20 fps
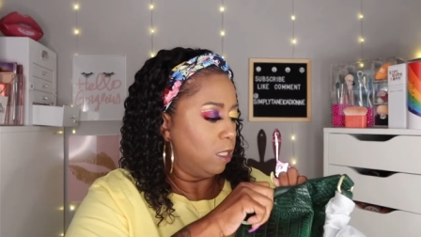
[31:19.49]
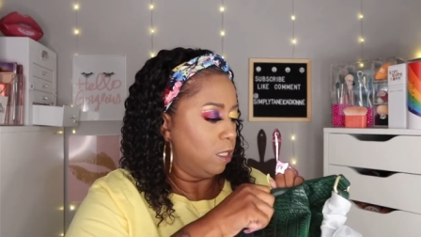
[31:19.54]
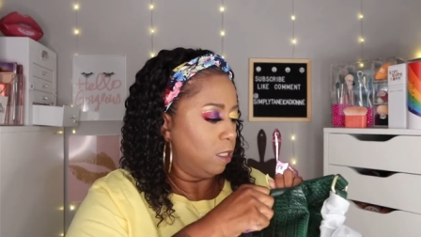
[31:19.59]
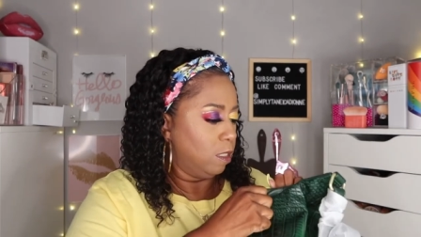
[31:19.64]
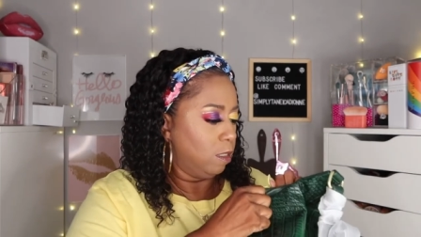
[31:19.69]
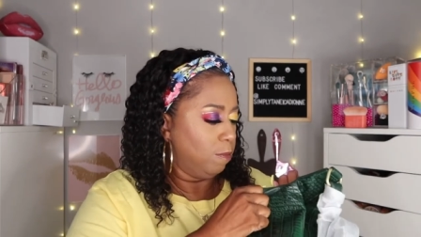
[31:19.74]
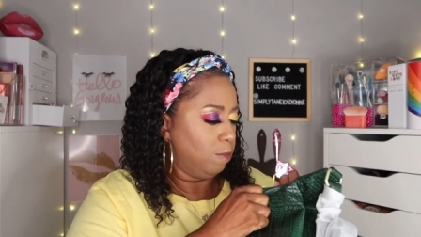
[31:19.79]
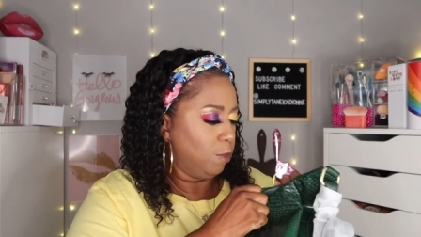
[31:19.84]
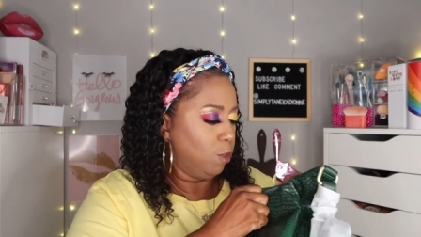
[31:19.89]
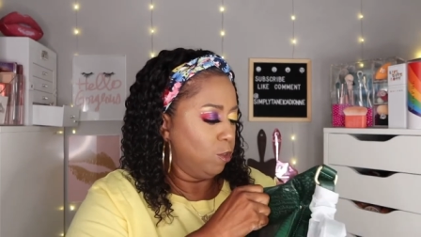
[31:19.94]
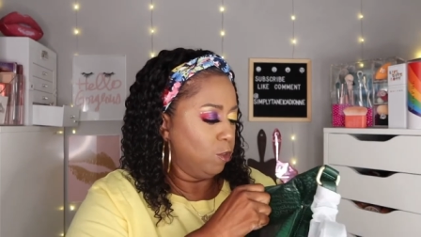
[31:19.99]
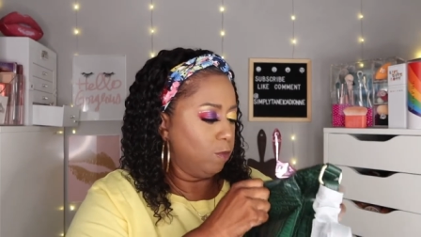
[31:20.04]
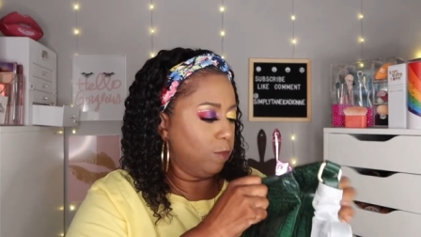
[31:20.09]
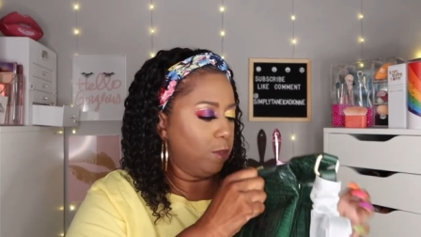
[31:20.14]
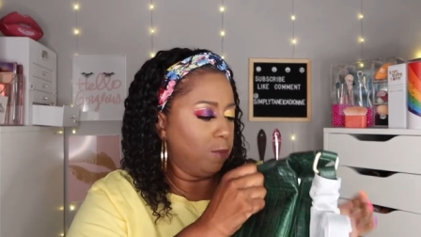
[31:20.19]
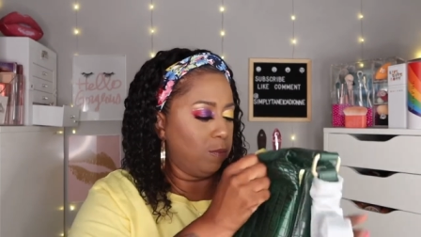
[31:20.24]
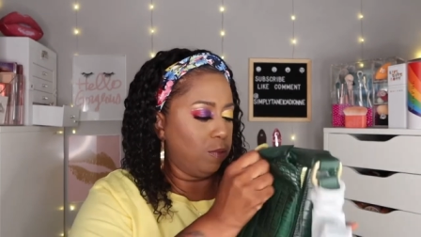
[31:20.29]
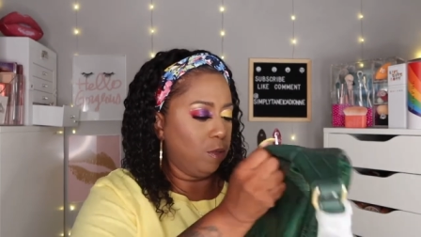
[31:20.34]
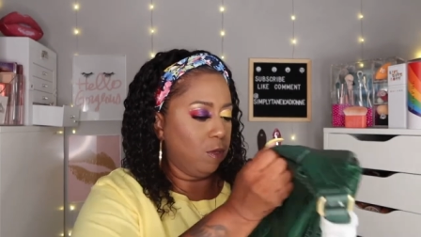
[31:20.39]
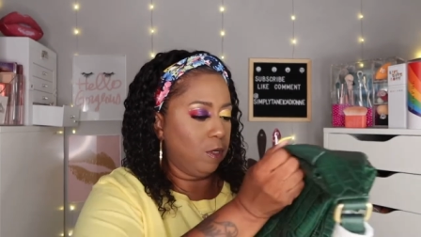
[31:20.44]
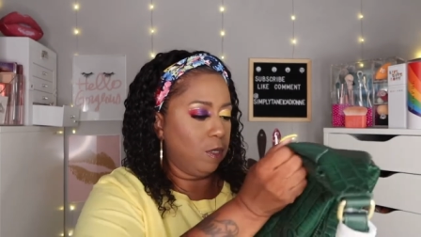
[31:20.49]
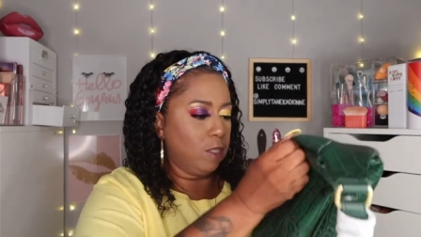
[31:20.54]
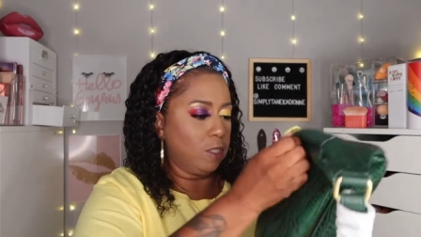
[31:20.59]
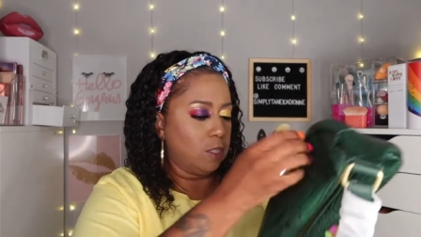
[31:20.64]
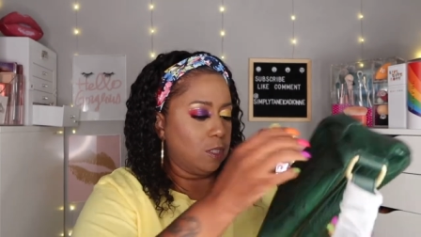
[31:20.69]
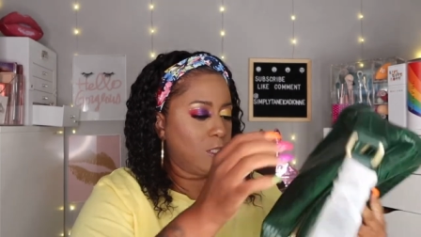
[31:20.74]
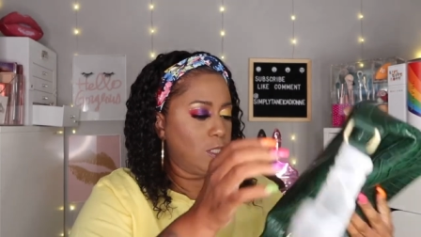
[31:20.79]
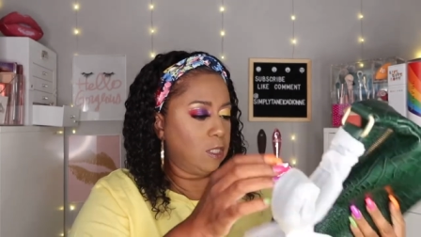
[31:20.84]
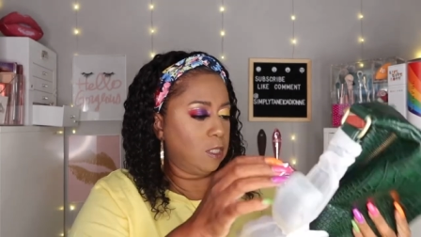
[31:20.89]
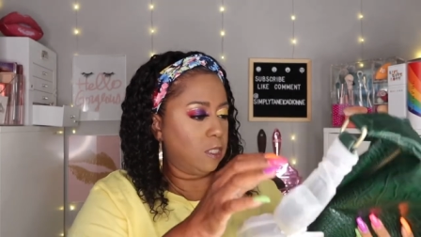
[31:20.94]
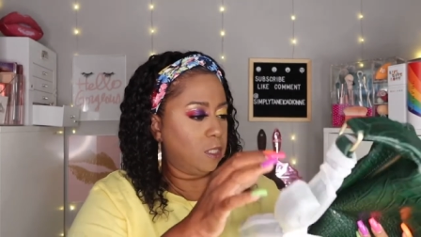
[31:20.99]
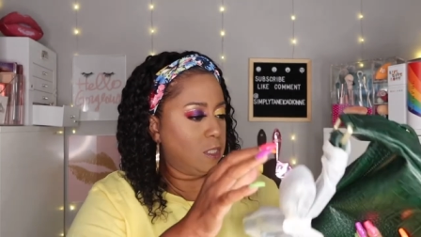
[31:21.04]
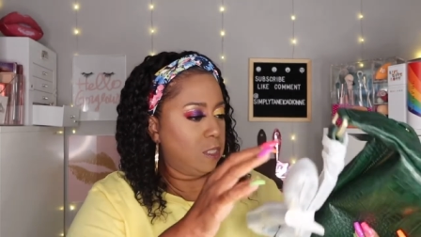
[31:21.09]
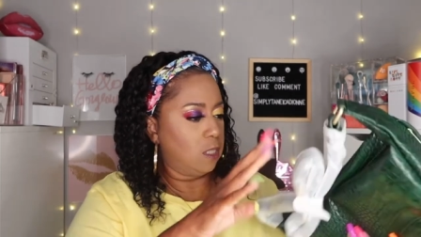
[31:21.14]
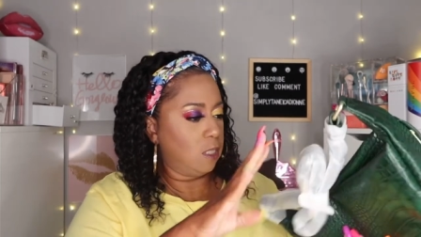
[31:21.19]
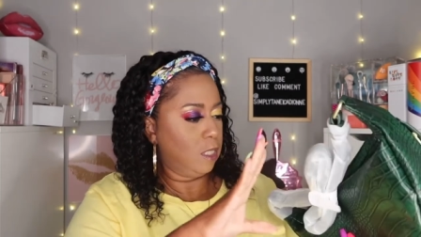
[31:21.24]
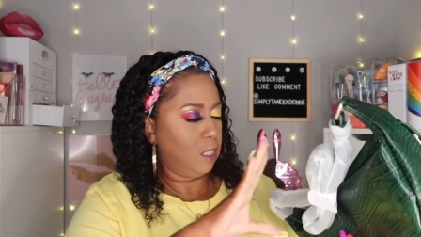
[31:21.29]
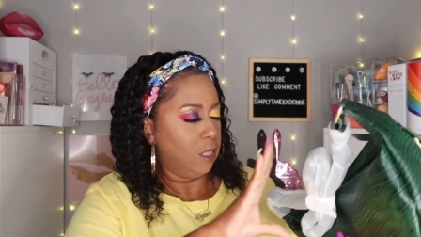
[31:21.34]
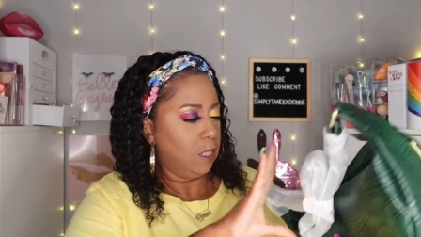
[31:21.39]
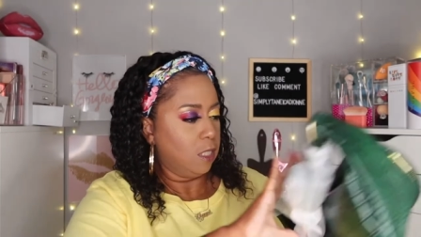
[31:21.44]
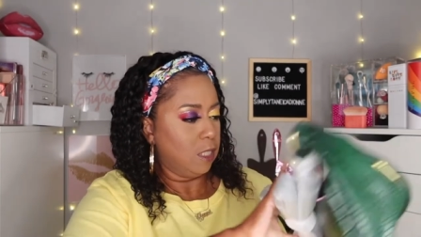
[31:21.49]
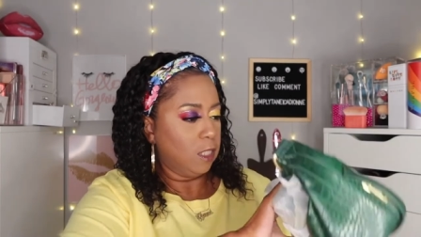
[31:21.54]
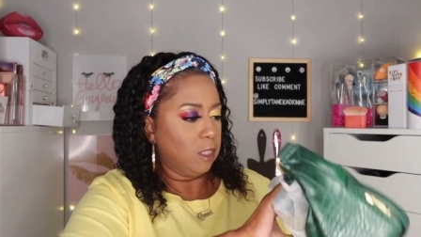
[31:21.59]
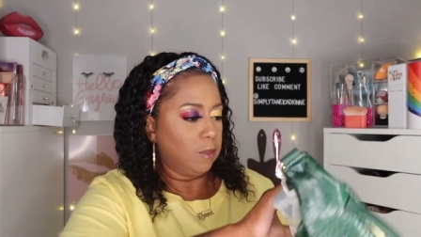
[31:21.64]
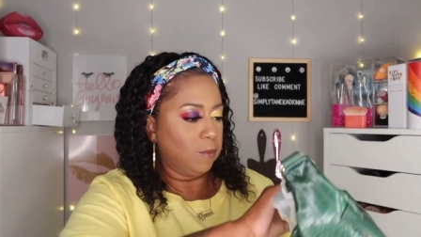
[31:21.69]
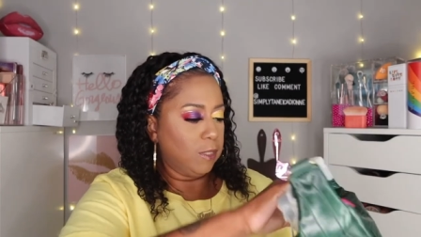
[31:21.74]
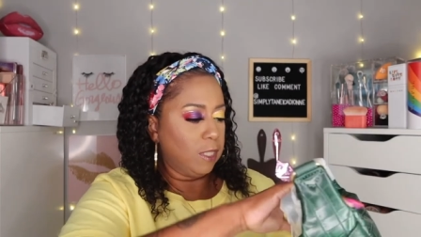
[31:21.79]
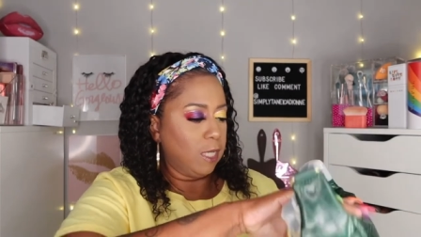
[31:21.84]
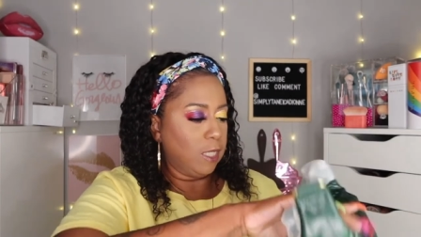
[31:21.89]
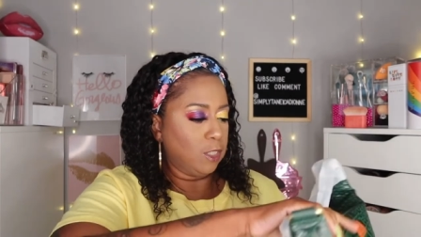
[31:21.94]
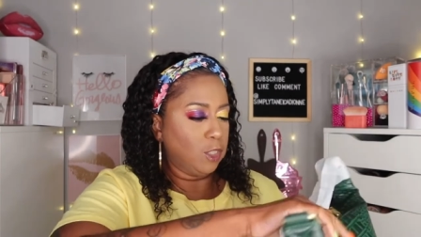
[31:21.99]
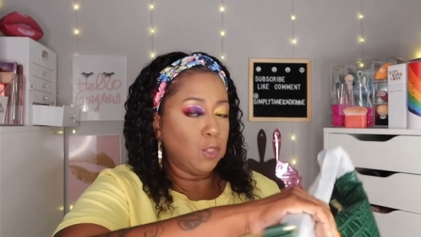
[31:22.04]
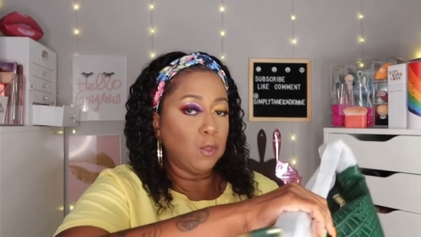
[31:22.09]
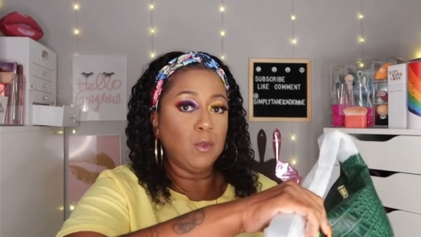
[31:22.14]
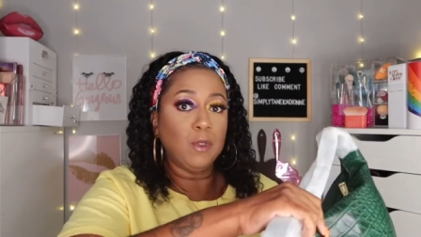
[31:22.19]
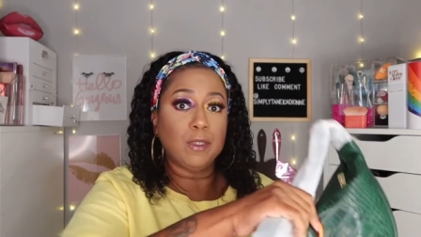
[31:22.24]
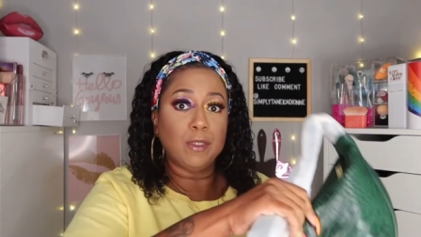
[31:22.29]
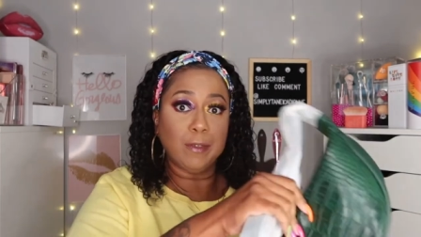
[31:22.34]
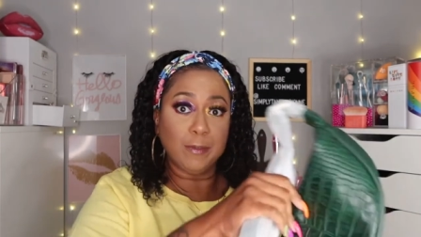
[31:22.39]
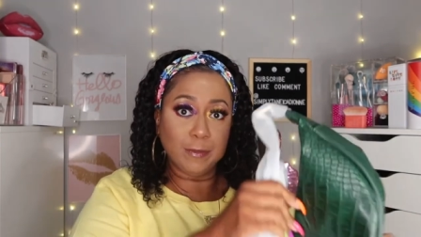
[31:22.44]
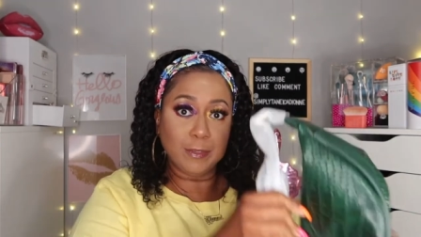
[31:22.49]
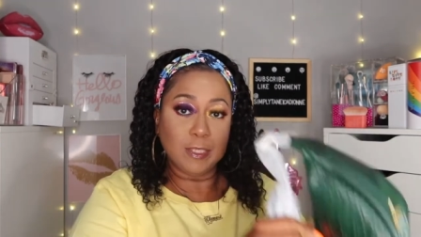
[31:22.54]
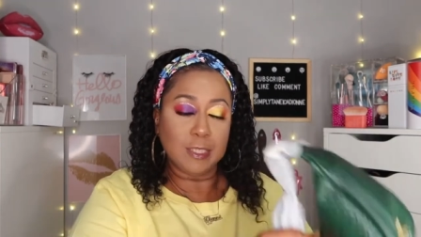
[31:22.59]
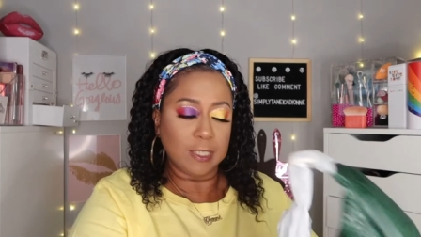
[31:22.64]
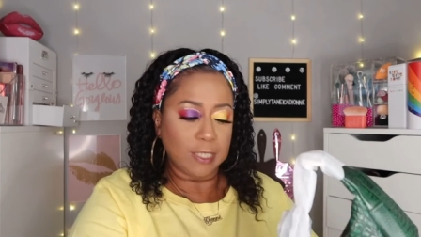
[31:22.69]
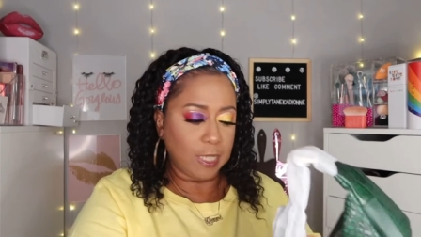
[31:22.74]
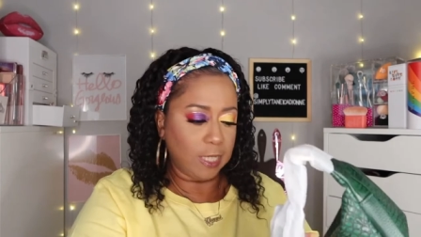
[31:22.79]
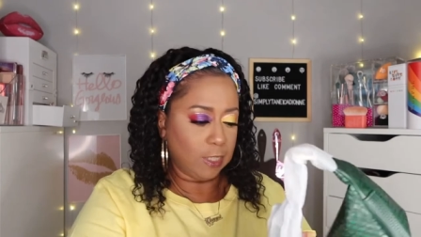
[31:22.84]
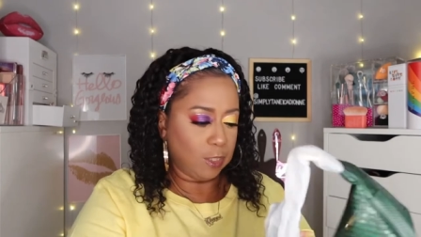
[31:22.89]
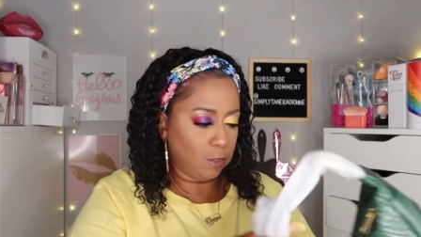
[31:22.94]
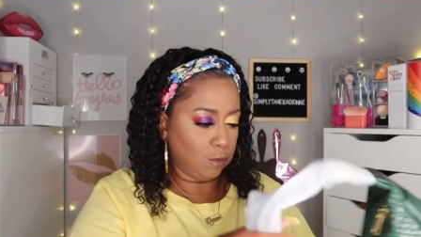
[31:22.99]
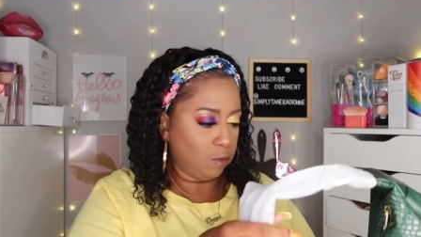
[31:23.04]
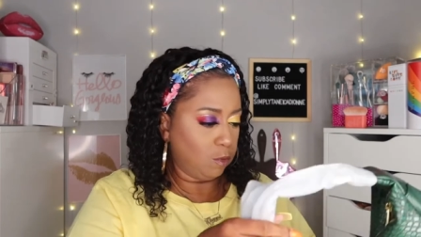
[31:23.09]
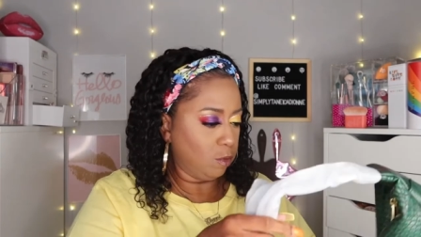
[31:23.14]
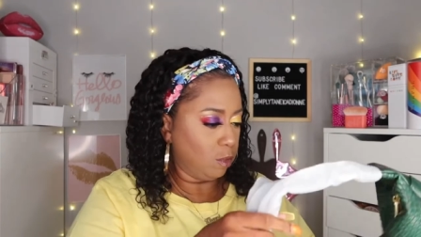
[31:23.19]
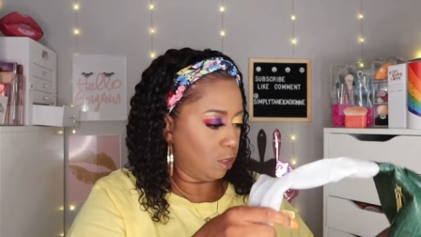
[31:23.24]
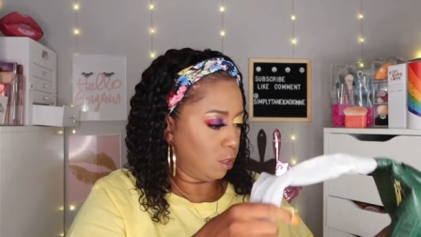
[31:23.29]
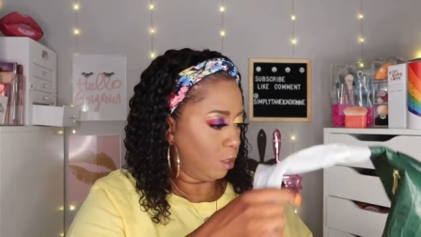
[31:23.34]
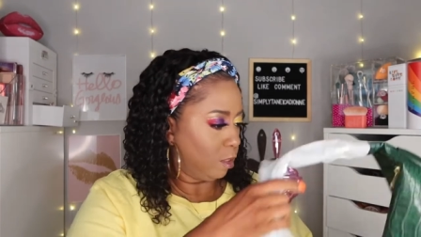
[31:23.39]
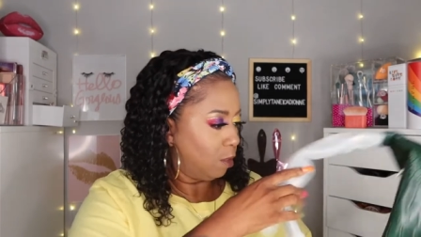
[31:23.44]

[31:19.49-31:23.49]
the amusement parks because we got two of those scheduled